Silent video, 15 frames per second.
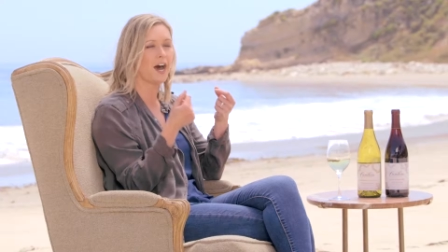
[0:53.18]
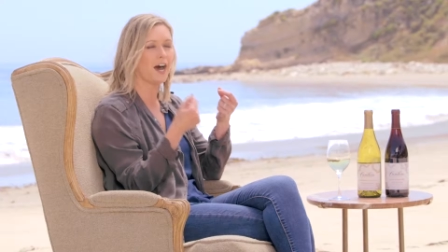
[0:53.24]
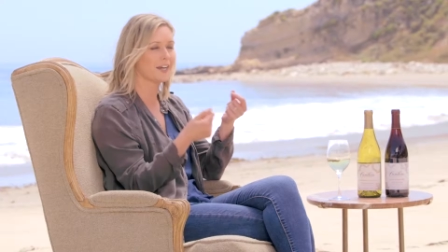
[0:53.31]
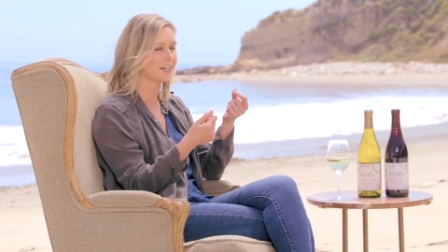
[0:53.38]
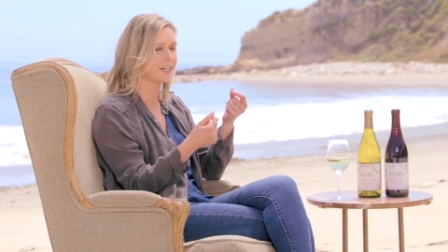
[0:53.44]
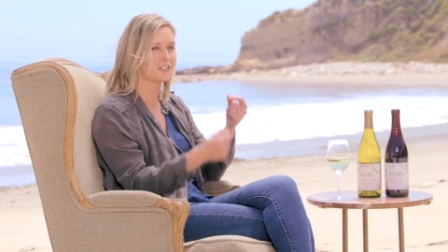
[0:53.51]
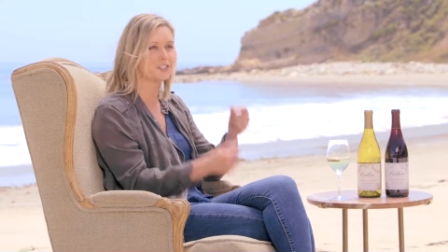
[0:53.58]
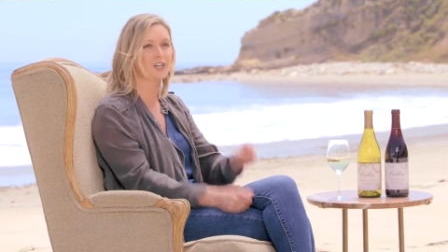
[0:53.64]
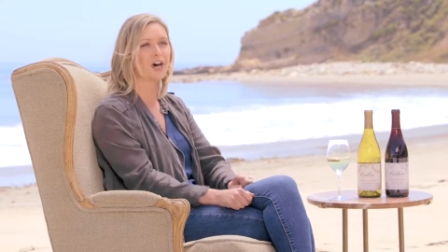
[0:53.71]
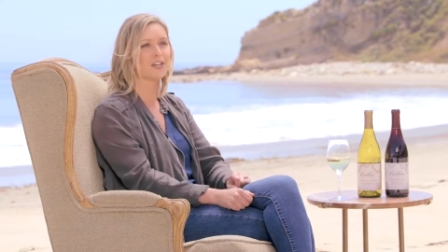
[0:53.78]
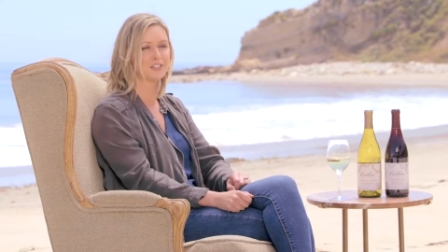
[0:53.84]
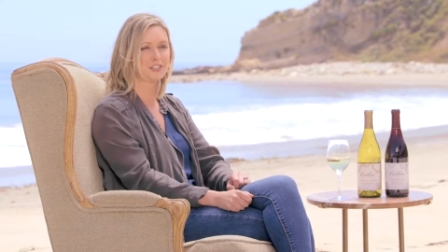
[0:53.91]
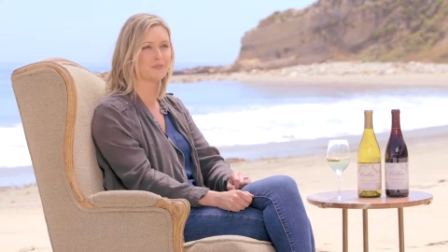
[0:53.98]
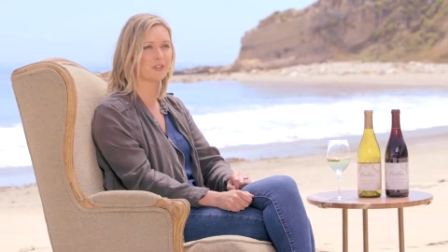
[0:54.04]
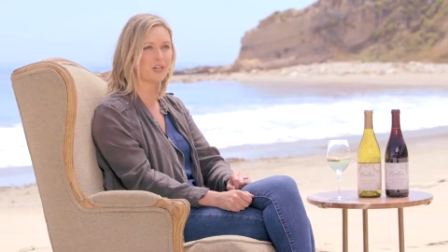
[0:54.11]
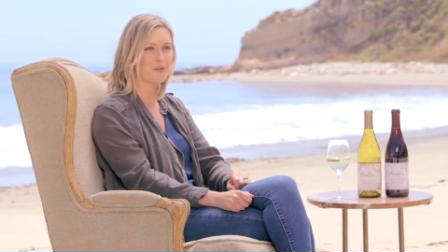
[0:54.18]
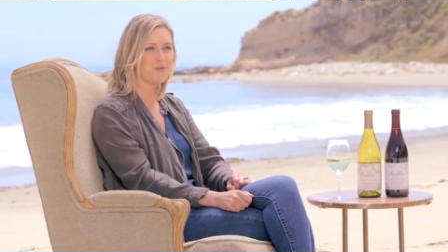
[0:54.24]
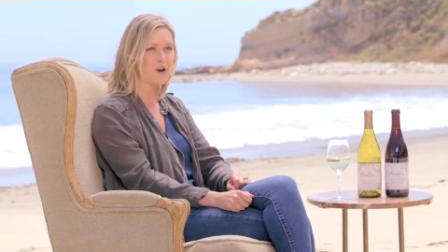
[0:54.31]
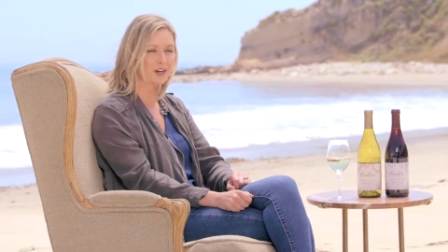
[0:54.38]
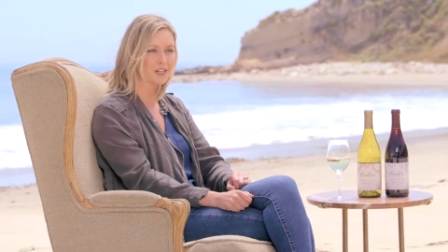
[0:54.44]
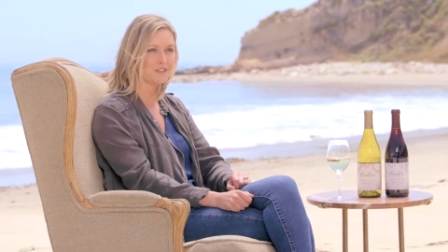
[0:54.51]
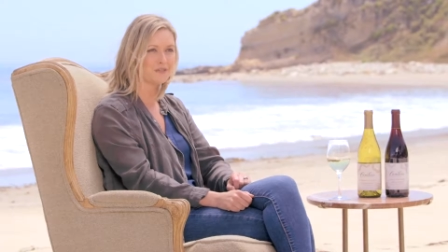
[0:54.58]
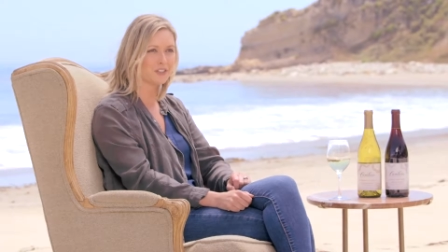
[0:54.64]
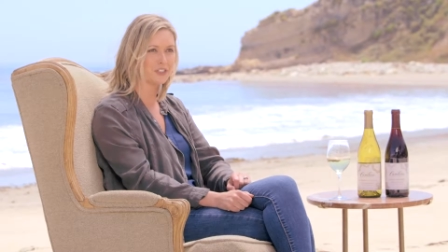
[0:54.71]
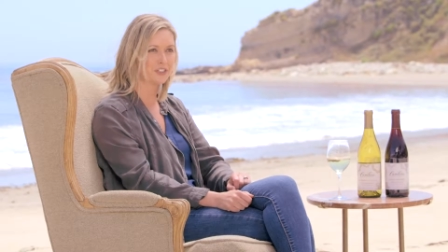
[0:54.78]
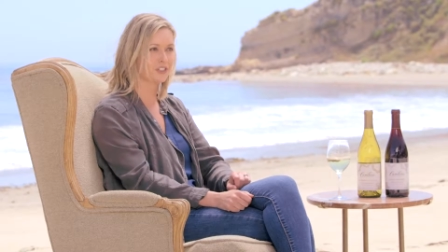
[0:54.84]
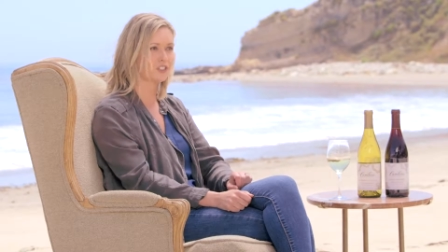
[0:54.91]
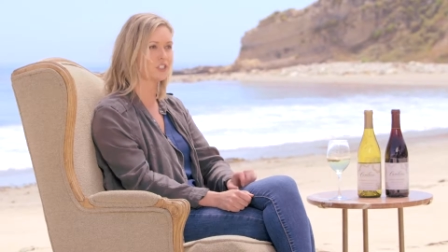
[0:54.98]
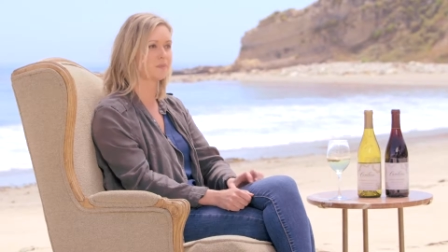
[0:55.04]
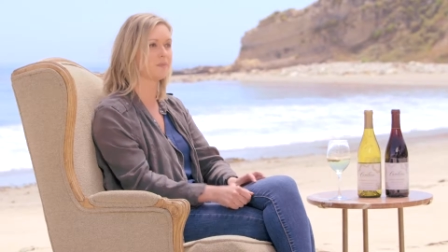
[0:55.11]
I get exhausted when I'm walking
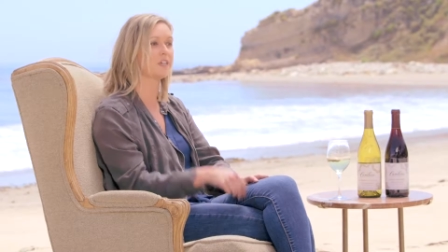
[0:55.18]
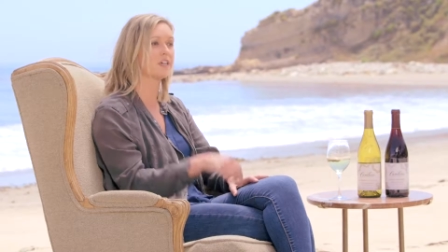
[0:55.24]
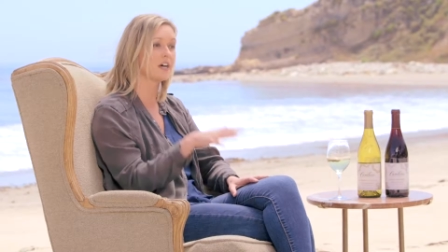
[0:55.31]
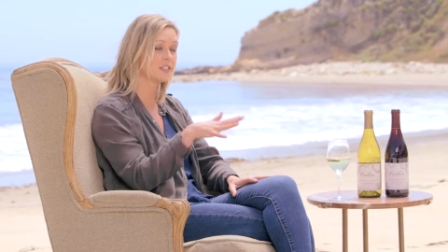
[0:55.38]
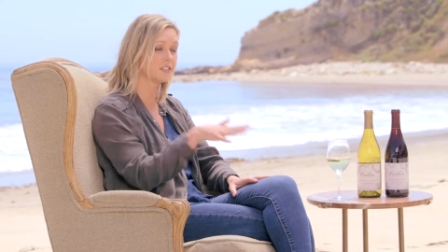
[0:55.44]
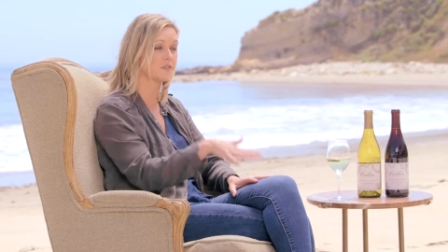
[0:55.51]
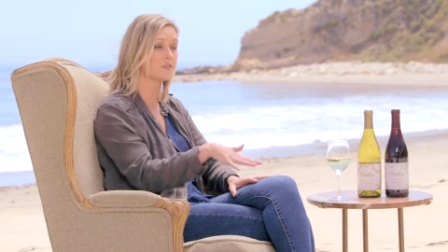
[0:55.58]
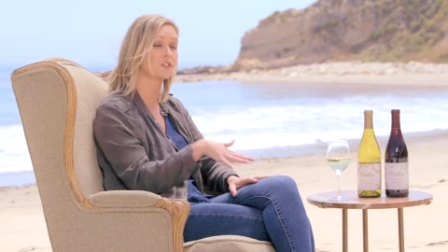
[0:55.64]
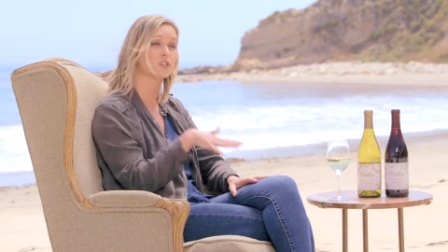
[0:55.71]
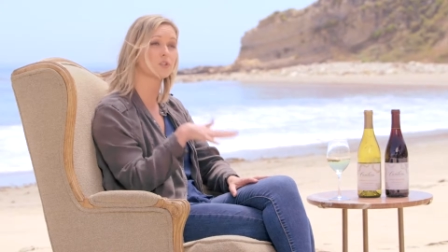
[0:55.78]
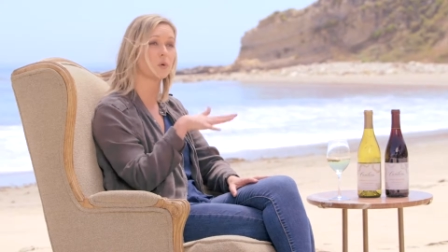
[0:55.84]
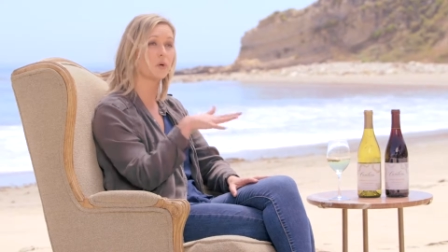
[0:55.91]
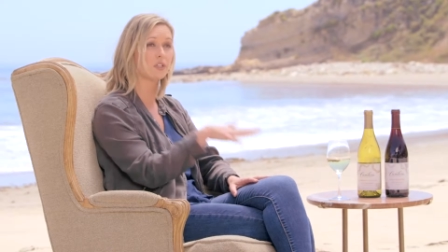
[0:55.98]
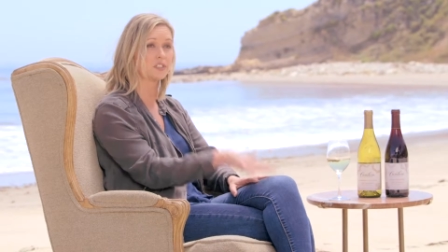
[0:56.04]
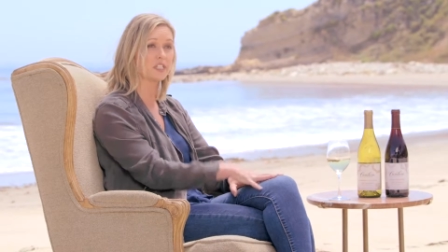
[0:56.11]
vineyards just because of the soil